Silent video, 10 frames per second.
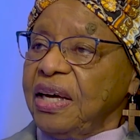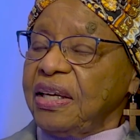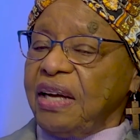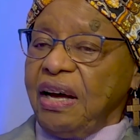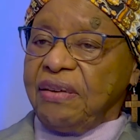
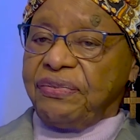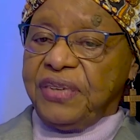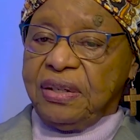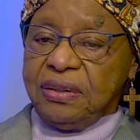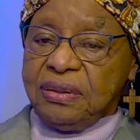And I
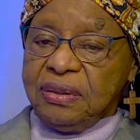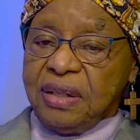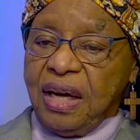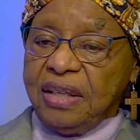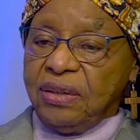
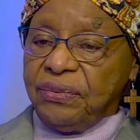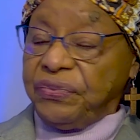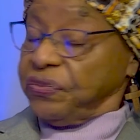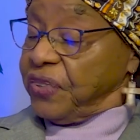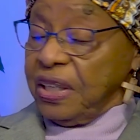don't
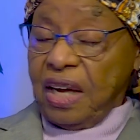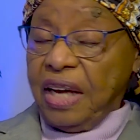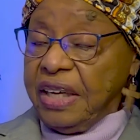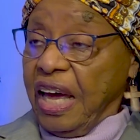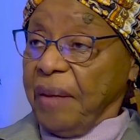feel
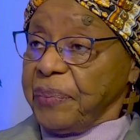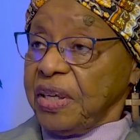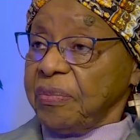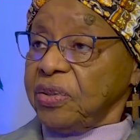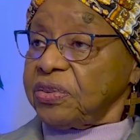
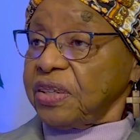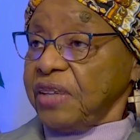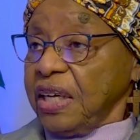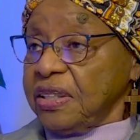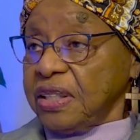unhappy about the
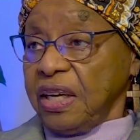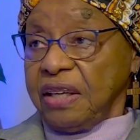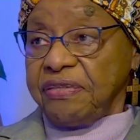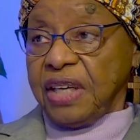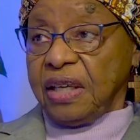things that
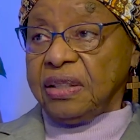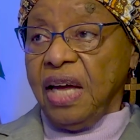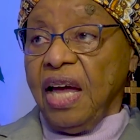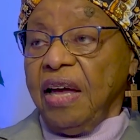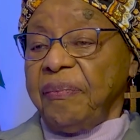I've done,
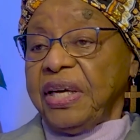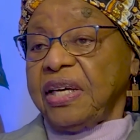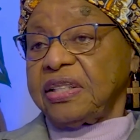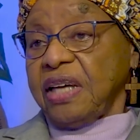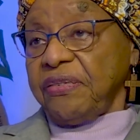
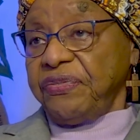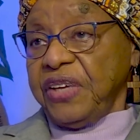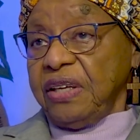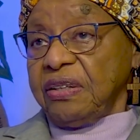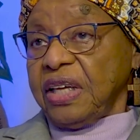because I
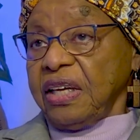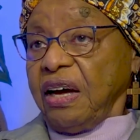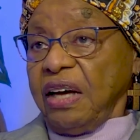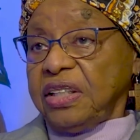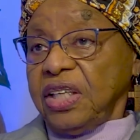feel that
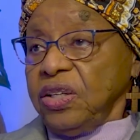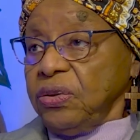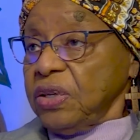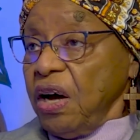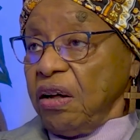I didn't
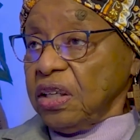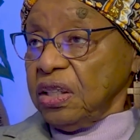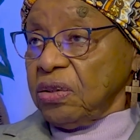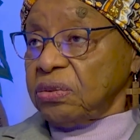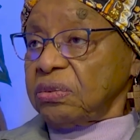do it all
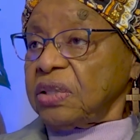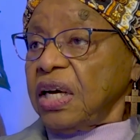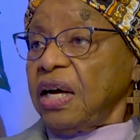alone.